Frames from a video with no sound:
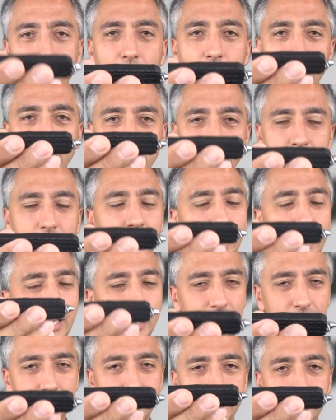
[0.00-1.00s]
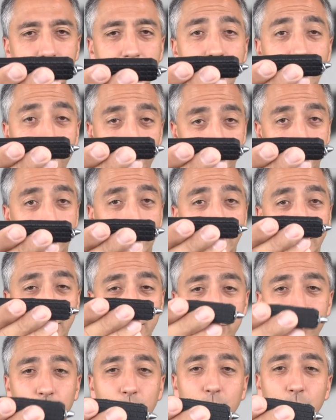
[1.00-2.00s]
Now, it's heavy.
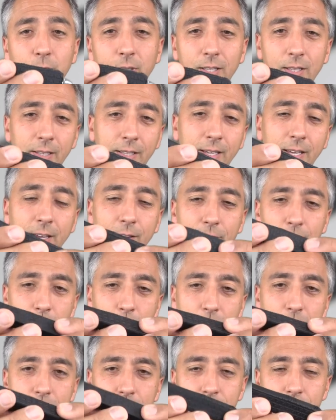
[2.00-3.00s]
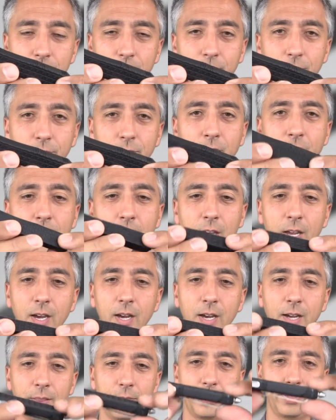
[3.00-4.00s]
It's really heavy because of
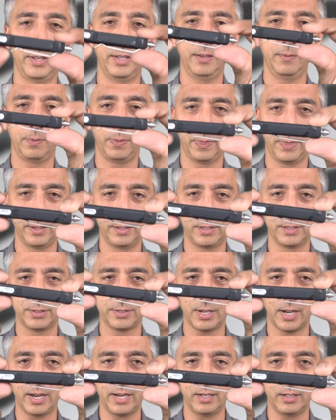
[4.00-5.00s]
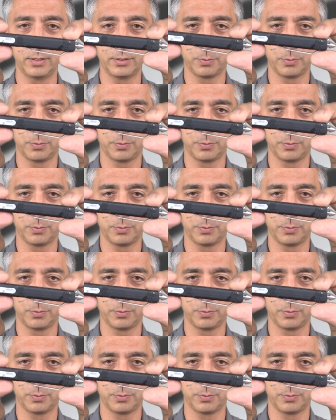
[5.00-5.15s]
the design.